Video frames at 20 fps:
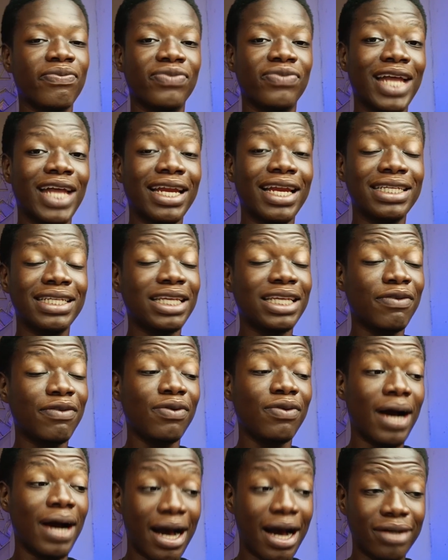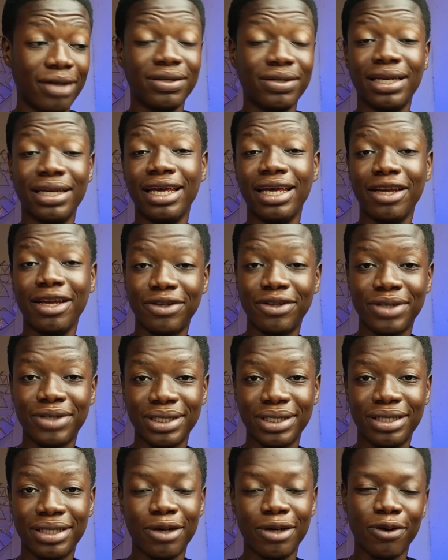That is if you are actually
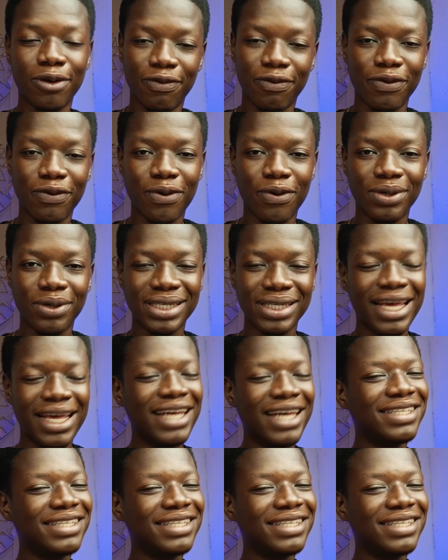interested, of course.